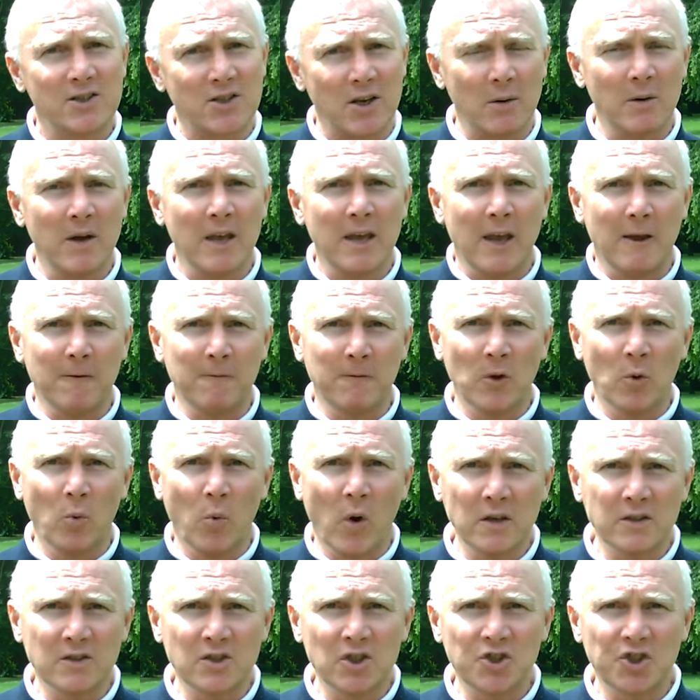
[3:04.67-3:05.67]
So if you
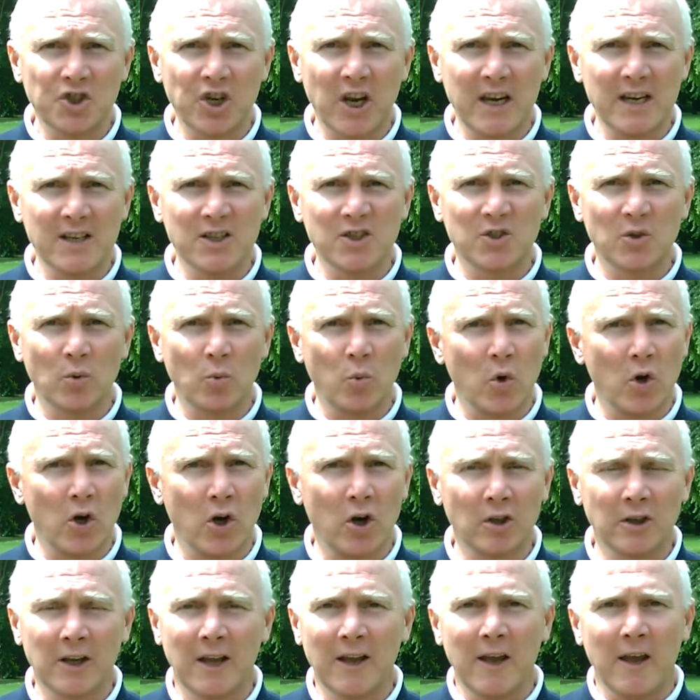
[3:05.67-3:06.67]
want to change the
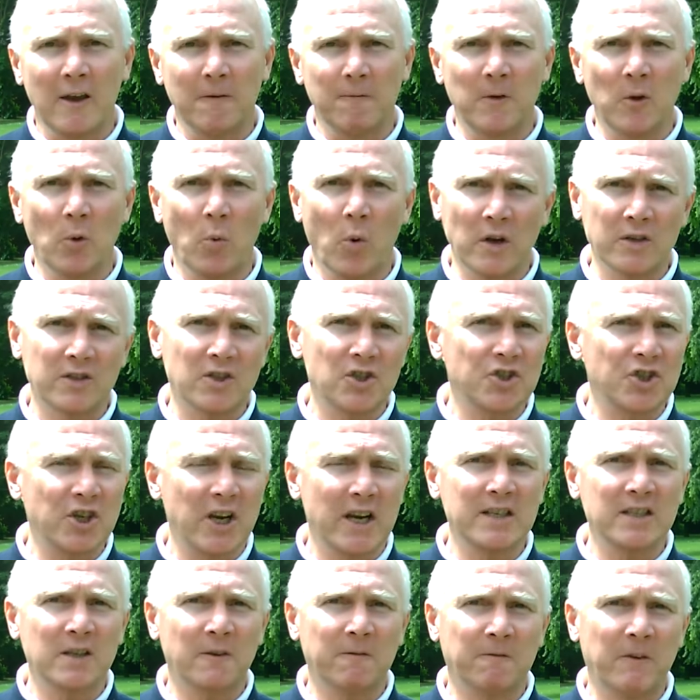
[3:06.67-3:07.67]
world, if you want to
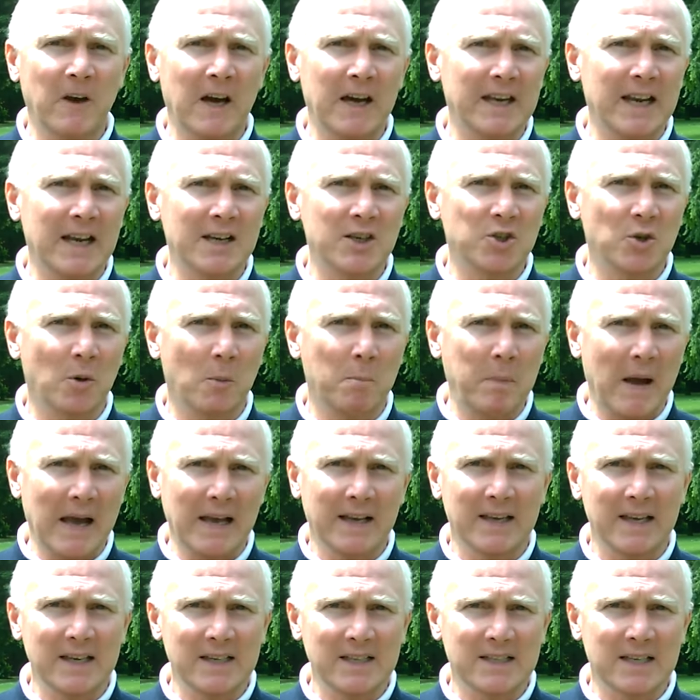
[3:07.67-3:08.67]
change the financial
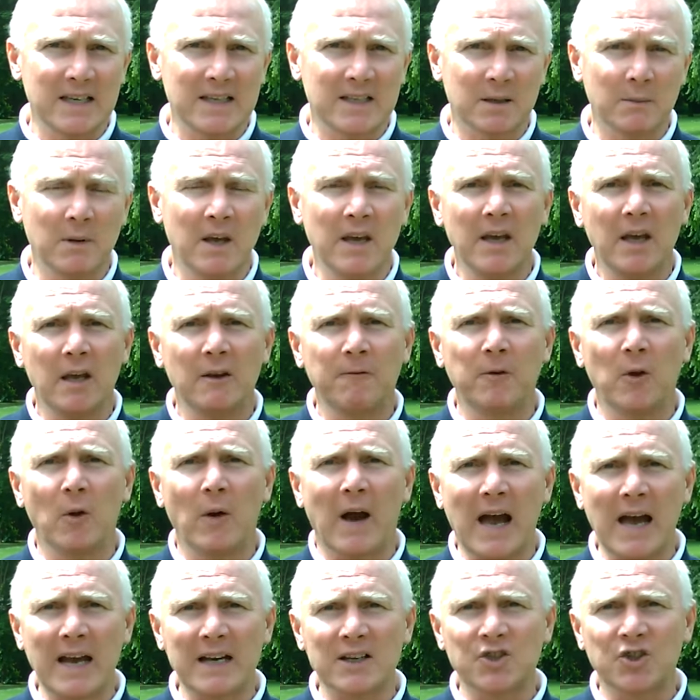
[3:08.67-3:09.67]
banking system, if
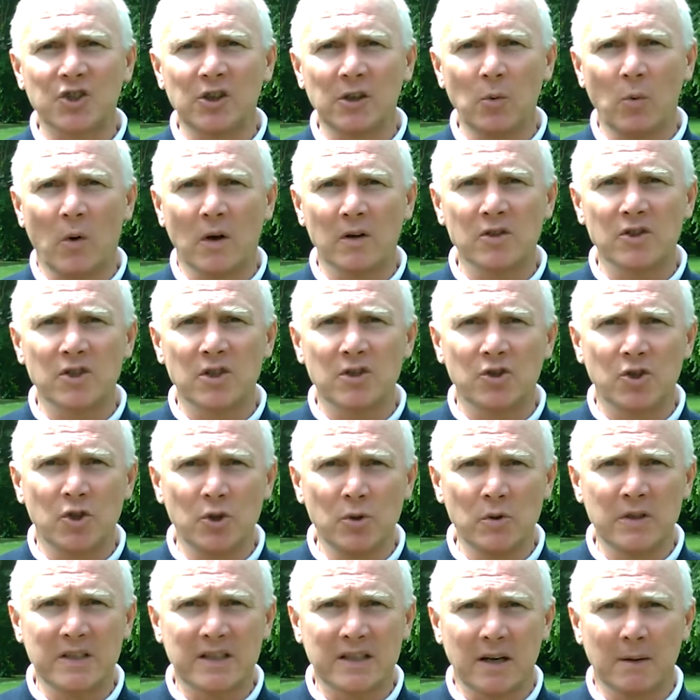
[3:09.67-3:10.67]
you actually want to
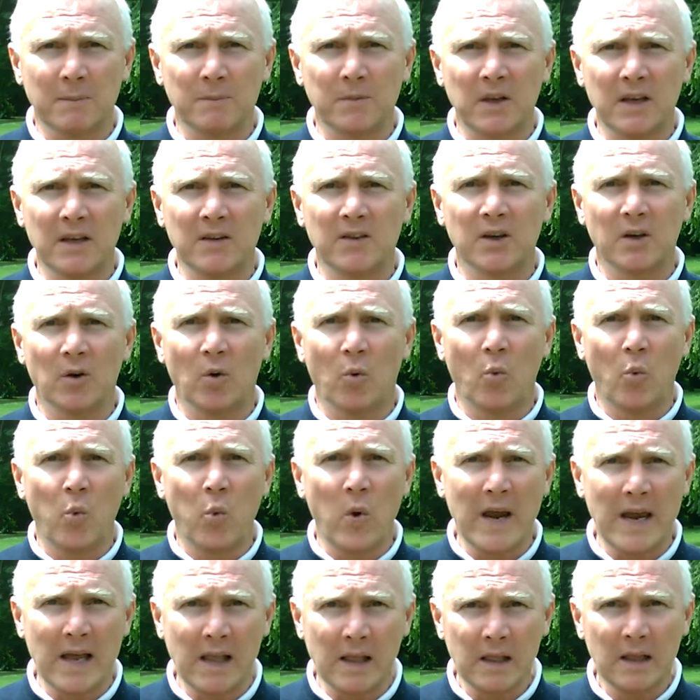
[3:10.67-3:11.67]
do something that
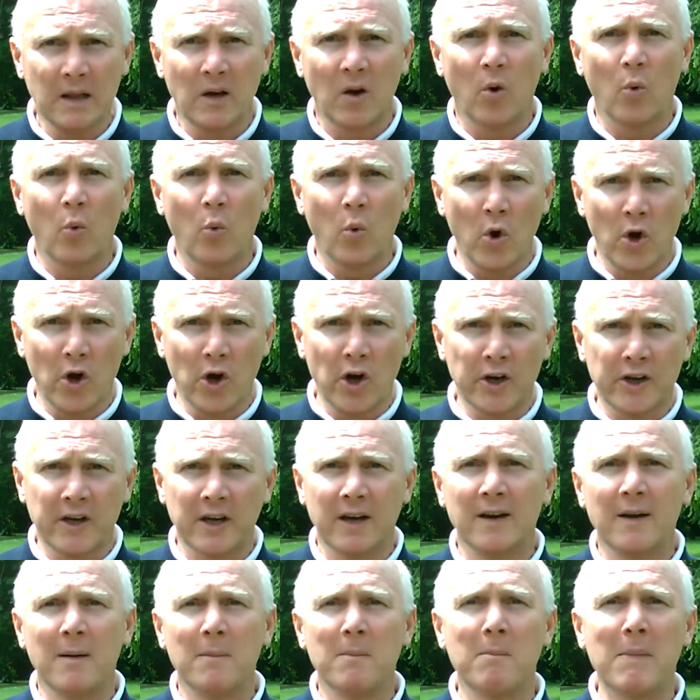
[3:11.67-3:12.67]
will work